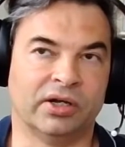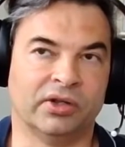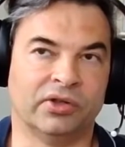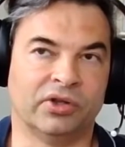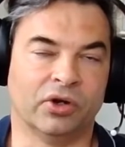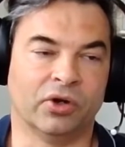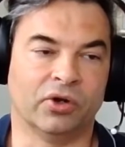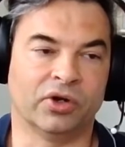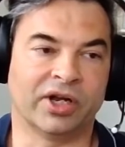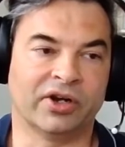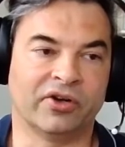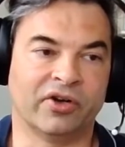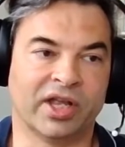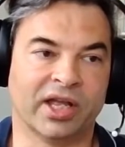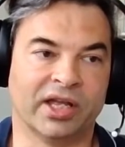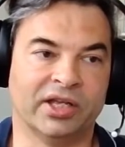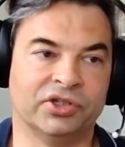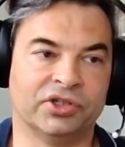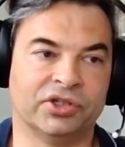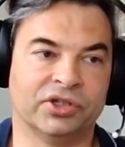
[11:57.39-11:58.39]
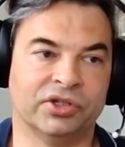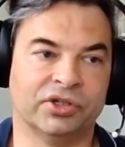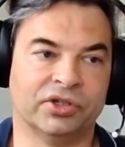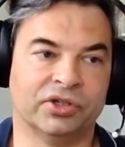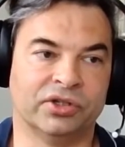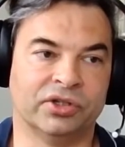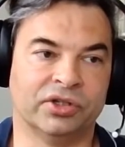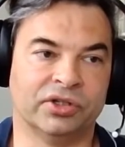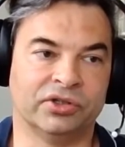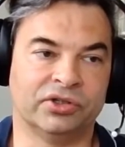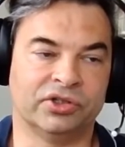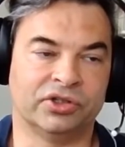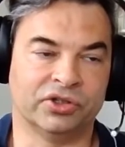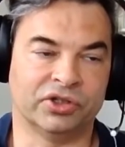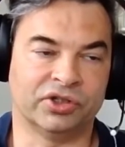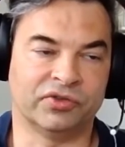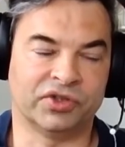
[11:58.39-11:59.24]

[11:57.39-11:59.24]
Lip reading: log aggregation, the search